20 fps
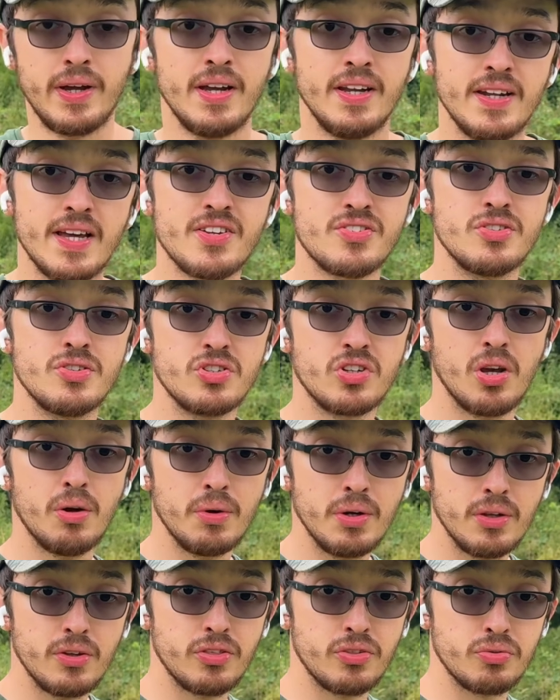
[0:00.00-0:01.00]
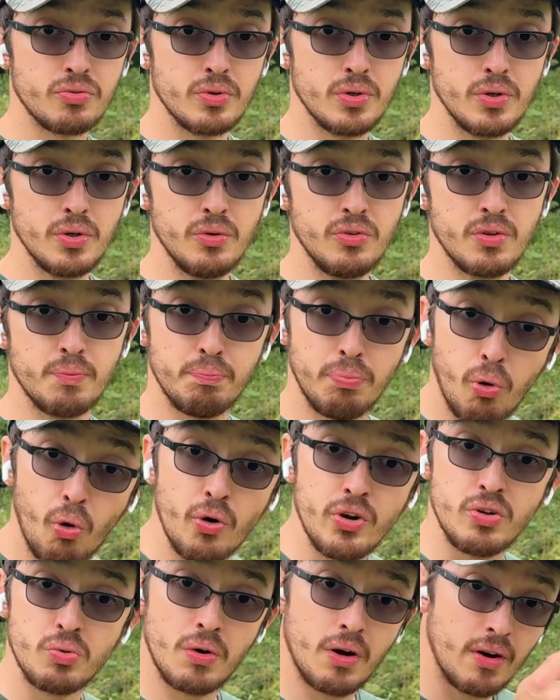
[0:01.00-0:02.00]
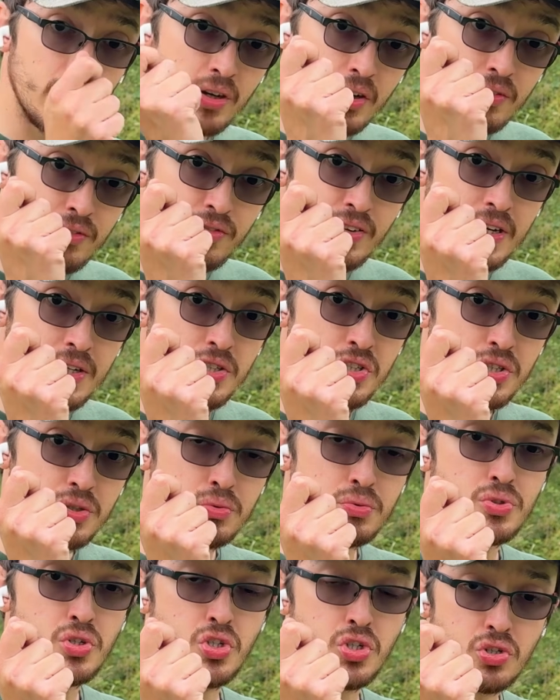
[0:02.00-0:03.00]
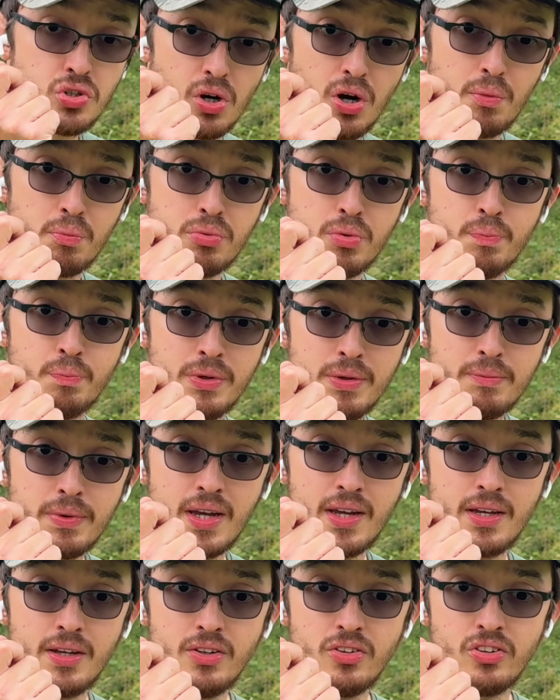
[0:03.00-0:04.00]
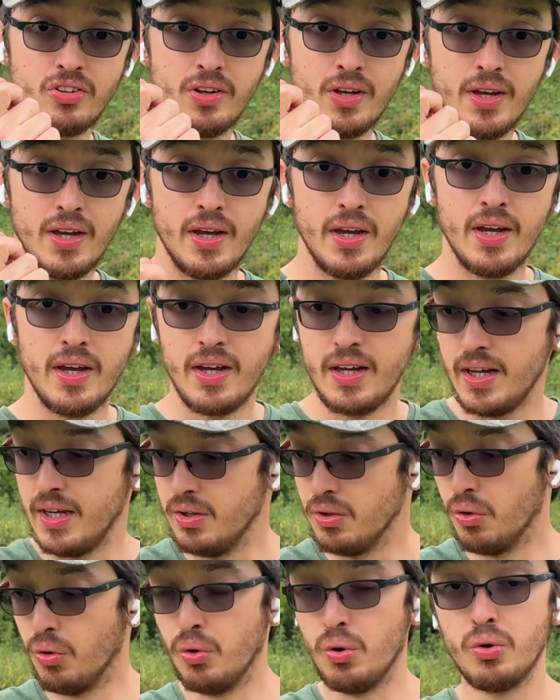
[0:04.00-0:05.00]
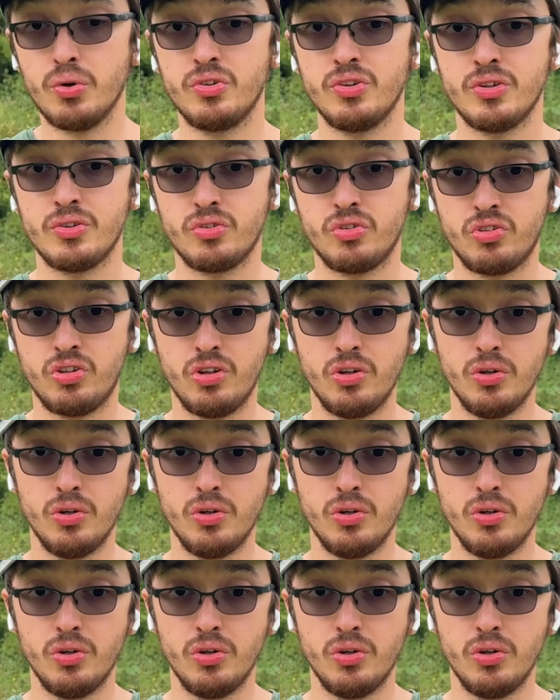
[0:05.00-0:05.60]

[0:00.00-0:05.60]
we're in essence going through the point where a conventional stop would be made in order